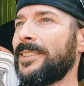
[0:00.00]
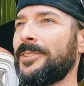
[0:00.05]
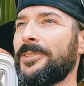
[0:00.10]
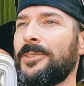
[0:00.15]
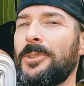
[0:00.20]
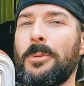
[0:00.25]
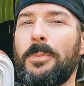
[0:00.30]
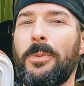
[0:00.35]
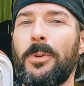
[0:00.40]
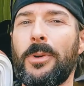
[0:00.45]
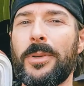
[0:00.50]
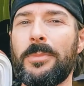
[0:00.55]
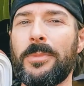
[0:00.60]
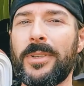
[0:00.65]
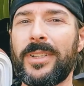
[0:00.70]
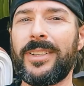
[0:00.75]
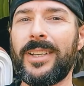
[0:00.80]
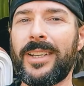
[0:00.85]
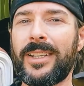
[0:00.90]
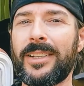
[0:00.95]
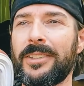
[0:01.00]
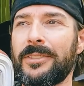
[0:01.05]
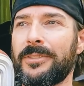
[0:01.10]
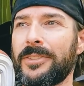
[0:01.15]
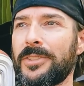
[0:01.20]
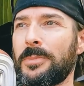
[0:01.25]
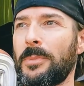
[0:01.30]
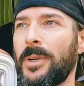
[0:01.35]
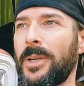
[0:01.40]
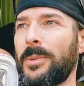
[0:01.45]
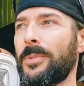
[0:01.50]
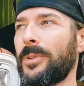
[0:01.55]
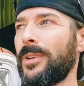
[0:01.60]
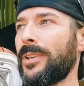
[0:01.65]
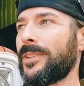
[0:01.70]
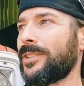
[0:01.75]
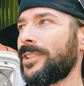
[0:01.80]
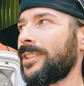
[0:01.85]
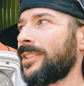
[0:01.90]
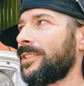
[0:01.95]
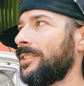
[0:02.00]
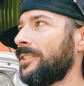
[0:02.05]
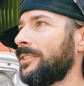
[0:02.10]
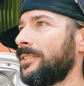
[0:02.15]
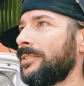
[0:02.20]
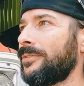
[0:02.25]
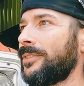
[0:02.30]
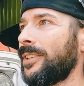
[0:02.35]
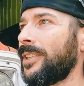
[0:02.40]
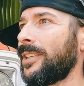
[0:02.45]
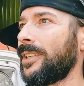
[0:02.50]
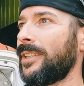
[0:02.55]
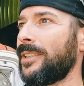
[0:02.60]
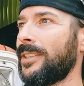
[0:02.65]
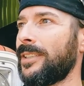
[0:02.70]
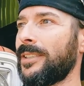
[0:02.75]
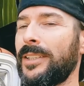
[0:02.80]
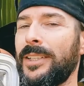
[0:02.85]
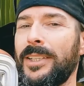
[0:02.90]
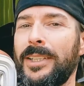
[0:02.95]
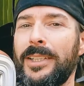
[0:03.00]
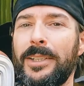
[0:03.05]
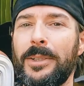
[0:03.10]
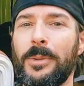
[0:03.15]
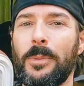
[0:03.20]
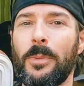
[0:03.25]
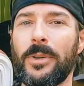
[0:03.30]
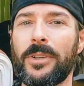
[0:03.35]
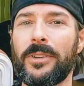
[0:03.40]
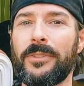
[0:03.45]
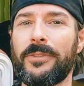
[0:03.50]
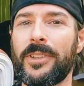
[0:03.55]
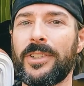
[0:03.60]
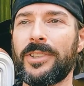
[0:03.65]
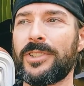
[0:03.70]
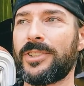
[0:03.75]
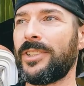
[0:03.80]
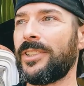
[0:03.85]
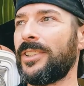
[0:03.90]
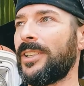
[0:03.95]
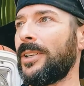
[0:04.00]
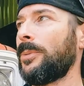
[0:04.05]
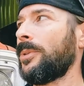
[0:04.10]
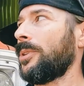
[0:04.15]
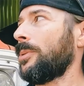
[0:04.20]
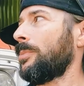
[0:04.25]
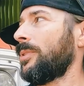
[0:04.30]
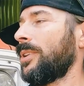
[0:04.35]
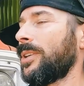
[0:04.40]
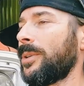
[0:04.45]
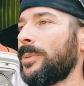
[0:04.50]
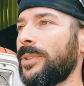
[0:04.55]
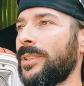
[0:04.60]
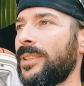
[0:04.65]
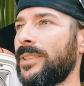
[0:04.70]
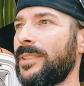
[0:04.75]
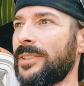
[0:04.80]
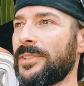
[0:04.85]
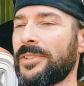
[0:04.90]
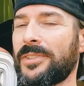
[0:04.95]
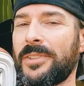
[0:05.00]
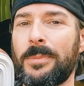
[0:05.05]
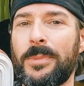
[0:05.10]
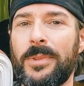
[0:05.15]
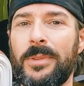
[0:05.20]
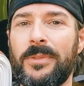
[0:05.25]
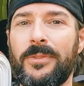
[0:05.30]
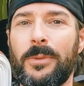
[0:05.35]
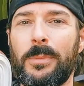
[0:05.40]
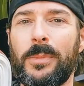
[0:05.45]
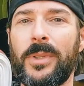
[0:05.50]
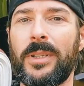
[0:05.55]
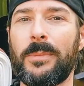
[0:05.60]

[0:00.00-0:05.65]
there's no point in being negative. It's my project, and if I want to finish it and I want to play with it, and it's something for